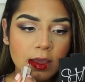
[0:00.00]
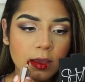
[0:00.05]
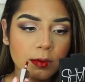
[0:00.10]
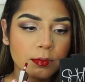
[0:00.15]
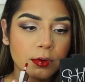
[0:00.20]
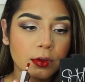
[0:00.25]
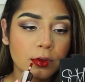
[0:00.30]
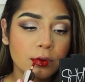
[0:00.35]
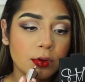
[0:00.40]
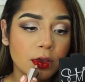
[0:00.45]

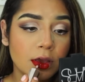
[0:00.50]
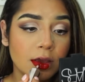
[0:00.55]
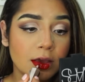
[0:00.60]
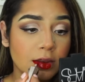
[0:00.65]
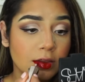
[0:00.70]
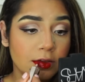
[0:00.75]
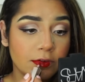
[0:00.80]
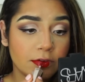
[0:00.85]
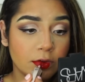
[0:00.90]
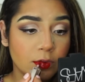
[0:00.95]
but you can
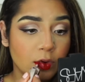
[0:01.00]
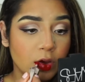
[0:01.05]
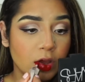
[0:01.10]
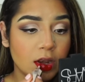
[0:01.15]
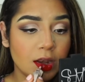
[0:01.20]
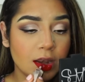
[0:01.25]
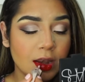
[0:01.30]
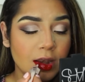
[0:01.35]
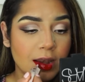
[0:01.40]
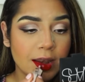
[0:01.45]
if you want.
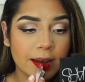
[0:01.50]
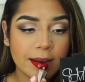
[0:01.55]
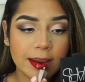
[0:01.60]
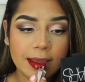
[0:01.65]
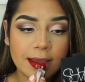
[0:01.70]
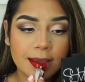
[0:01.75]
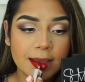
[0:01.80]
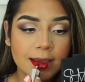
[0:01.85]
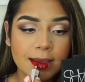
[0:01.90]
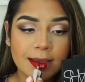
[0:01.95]

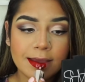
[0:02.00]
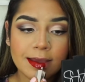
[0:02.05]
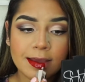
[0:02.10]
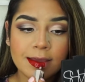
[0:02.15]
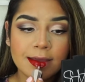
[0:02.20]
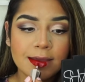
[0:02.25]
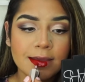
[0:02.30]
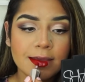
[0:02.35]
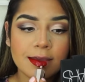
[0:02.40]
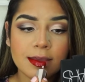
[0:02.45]

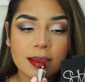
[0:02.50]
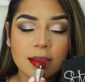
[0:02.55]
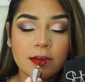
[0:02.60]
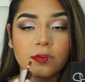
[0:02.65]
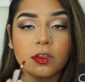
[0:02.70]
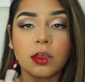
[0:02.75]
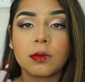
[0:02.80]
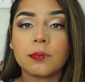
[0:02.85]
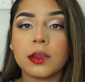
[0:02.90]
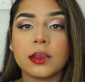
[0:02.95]
If
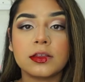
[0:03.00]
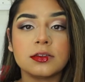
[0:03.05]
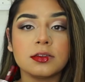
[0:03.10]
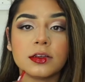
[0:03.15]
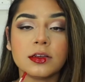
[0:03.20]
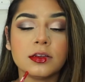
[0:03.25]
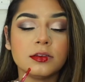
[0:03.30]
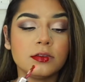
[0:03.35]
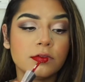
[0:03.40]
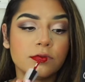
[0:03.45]
that makes it
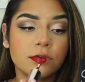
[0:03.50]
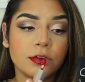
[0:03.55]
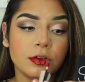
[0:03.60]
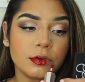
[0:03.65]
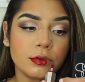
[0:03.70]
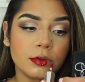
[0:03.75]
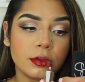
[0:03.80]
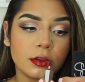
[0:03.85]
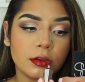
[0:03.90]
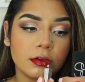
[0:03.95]
easy for
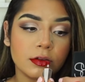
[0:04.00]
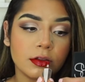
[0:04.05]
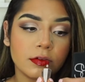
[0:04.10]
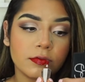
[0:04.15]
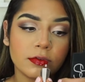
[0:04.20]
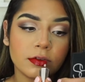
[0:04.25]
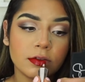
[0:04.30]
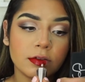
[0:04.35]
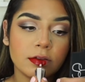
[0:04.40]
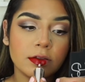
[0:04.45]
you, then
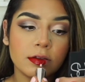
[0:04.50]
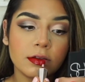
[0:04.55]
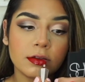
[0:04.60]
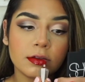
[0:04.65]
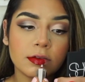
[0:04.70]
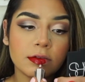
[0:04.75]
definitely.